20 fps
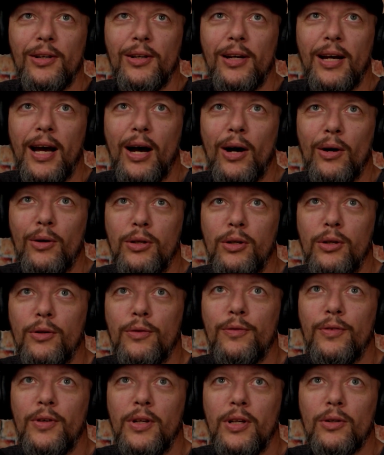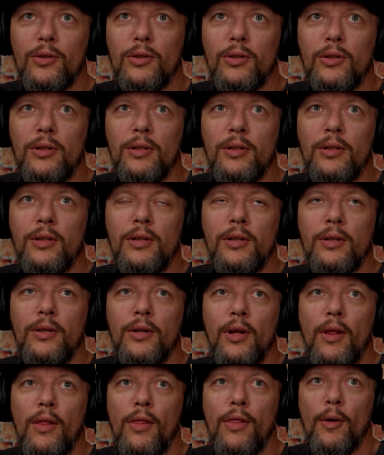How do you feel
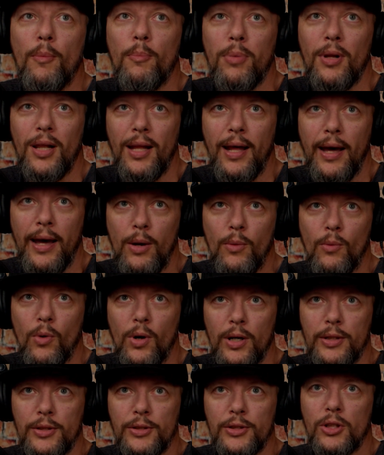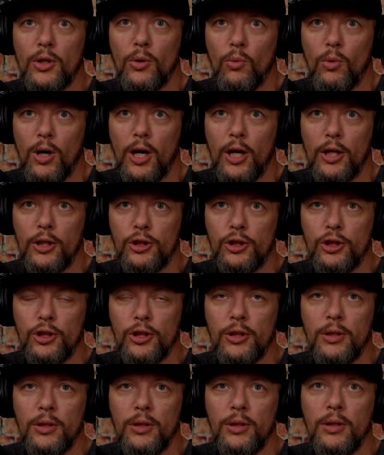the play was to watch
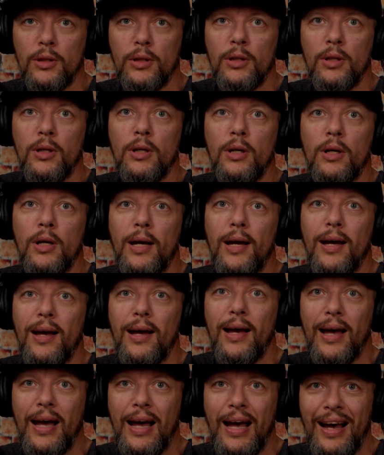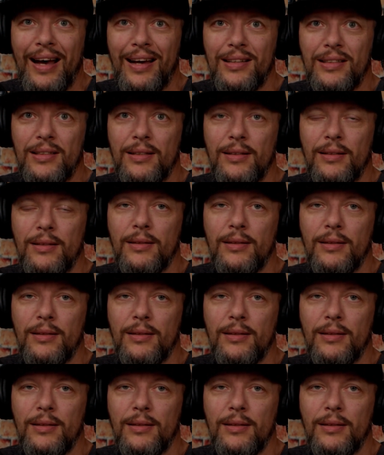at